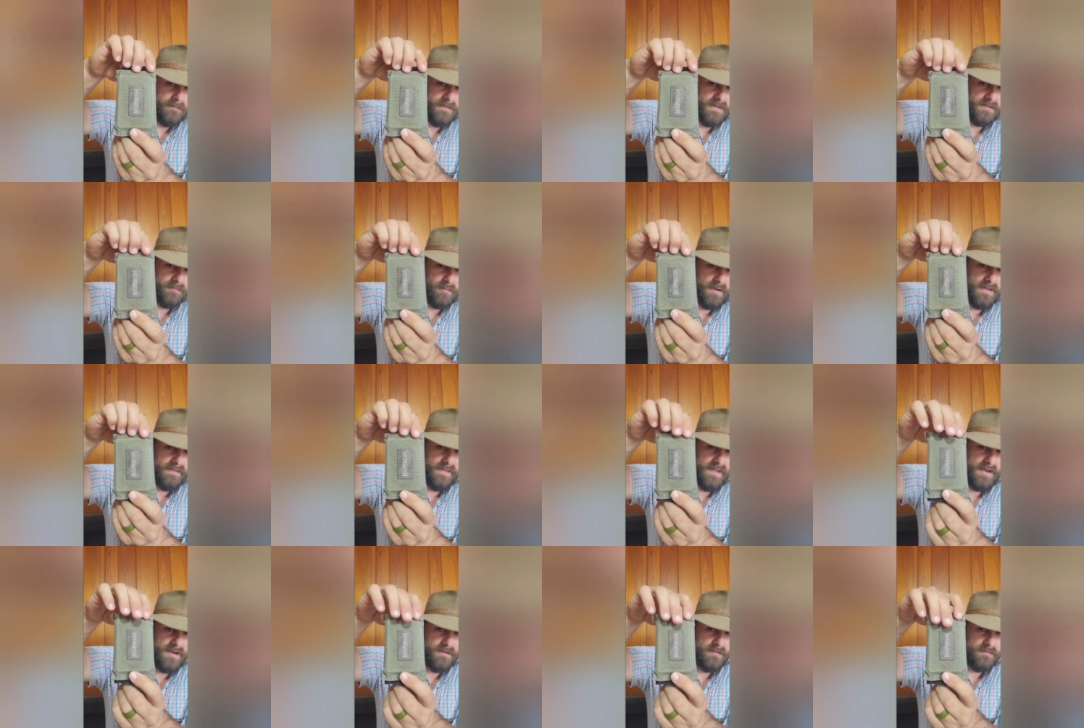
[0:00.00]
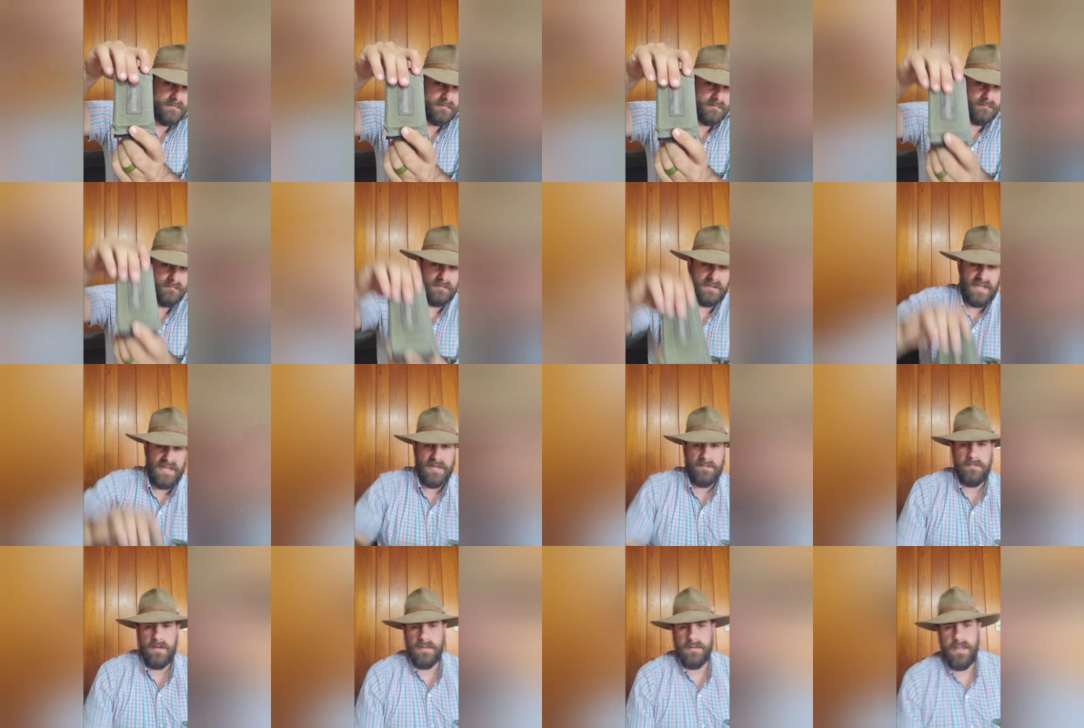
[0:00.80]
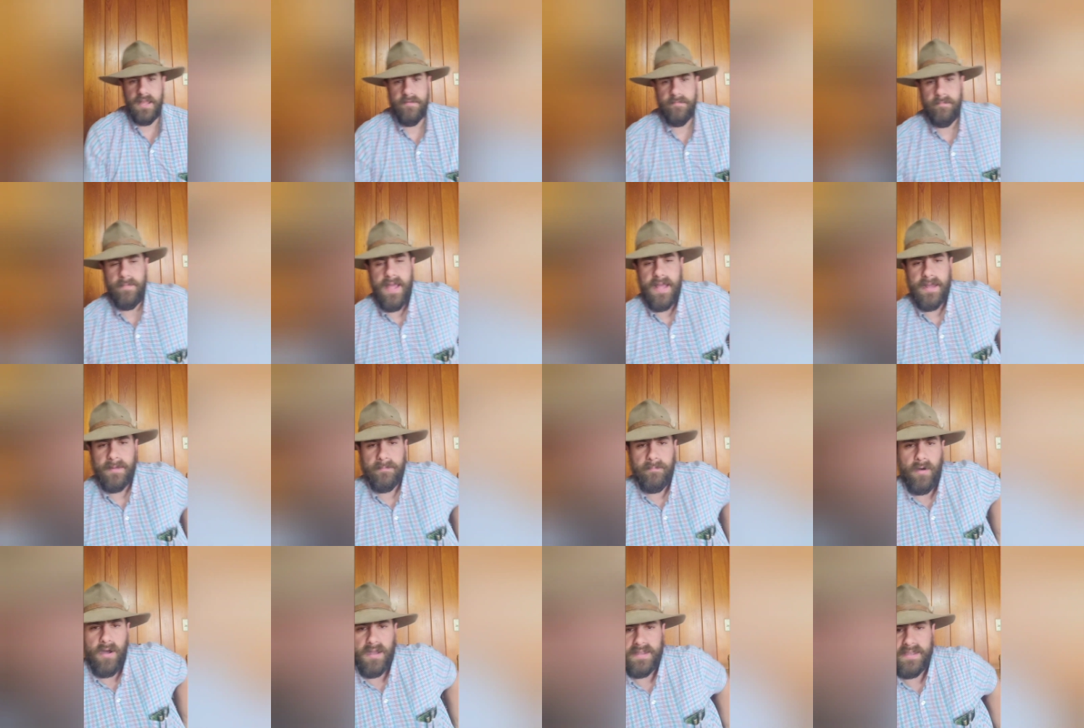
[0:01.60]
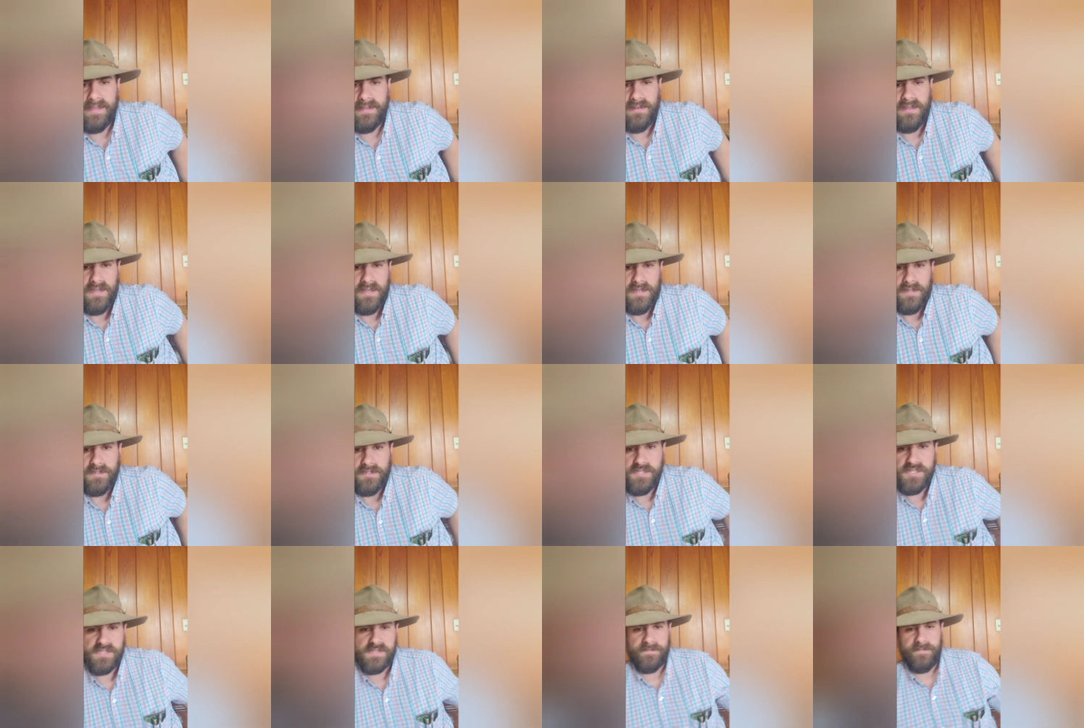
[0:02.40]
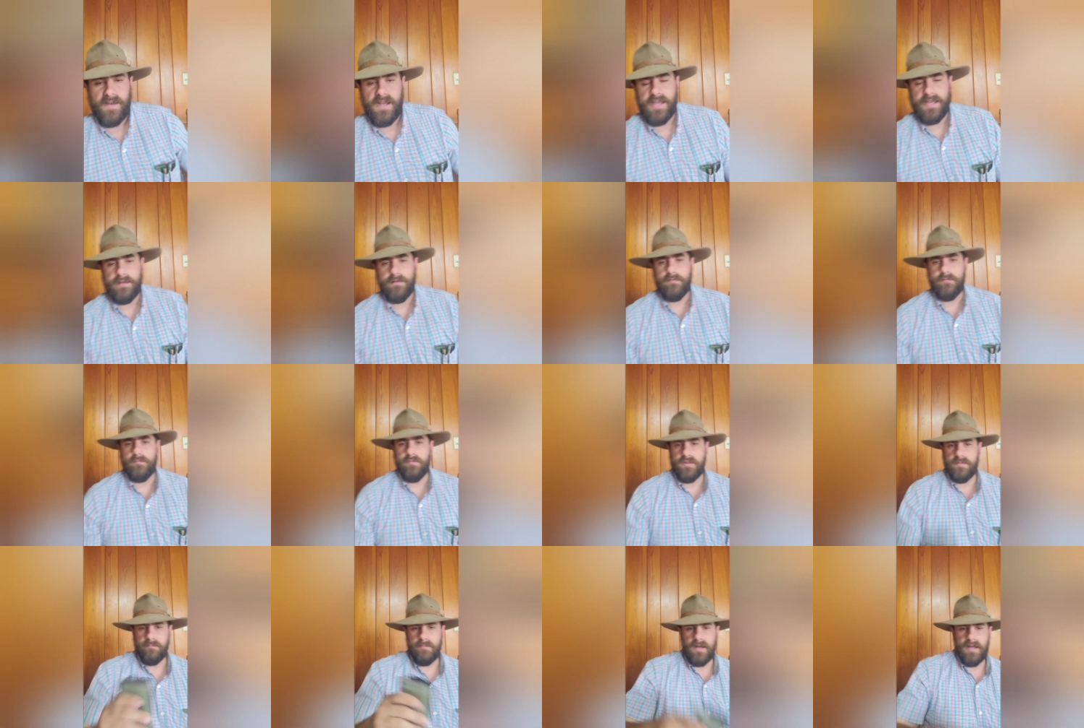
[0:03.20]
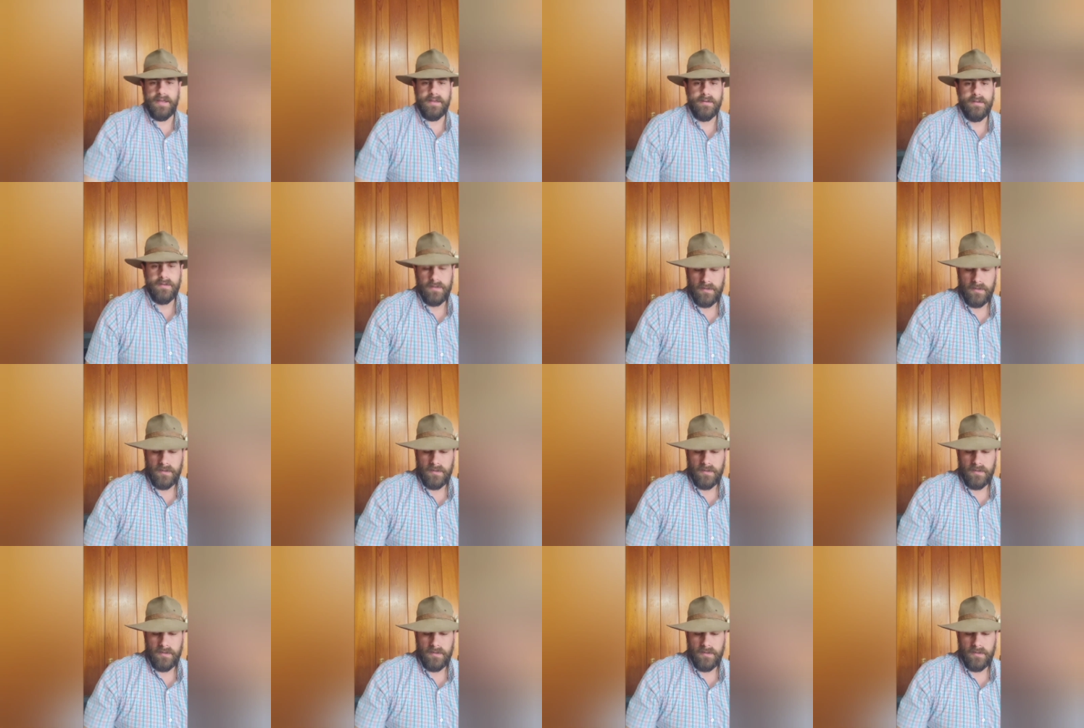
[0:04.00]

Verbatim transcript: fits right there in my left back pocket just fine with my